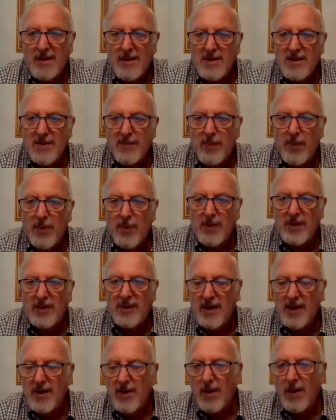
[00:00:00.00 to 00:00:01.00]
supported
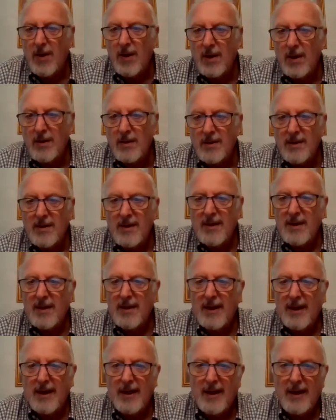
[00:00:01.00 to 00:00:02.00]
at all.
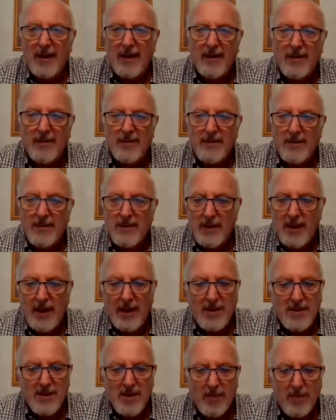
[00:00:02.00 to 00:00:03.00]

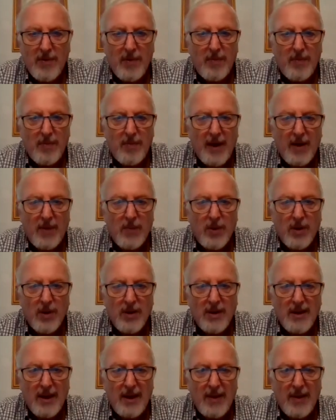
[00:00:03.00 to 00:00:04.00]
Needs some repair work
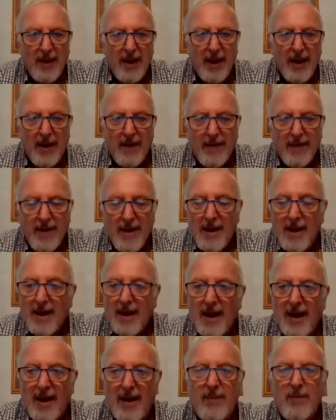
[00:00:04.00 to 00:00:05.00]
done there.
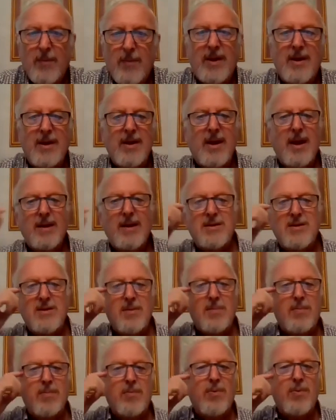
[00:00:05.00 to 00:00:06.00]
And when it gets
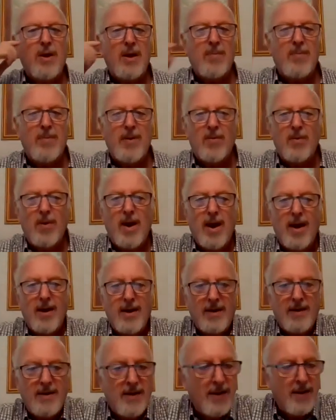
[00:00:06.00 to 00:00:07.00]
to really be
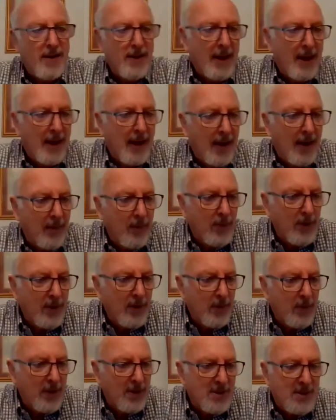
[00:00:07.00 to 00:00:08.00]
rotted,
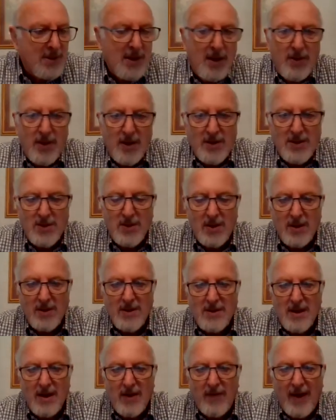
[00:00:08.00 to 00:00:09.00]
we see this sort of
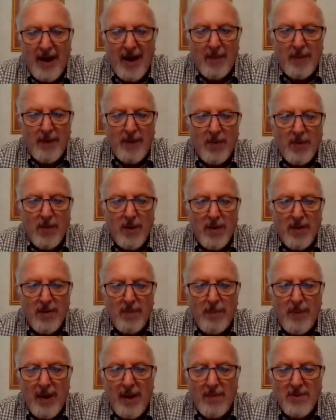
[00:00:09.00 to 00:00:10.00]
stuff happening where the
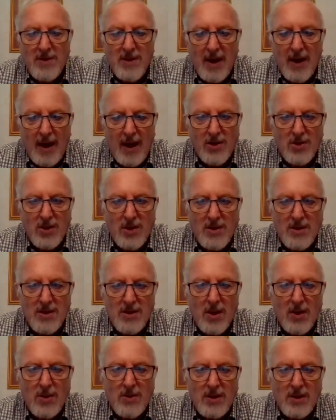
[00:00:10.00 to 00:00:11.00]
beams are actually
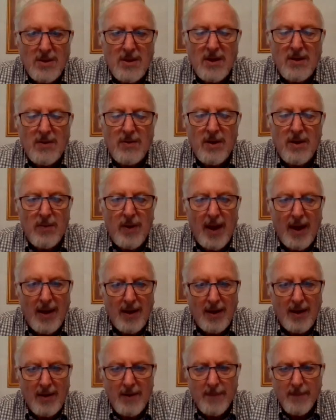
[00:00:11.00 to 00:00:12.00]
so
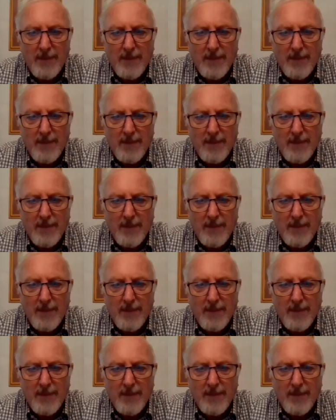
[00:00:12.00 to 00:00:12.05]
deteriorated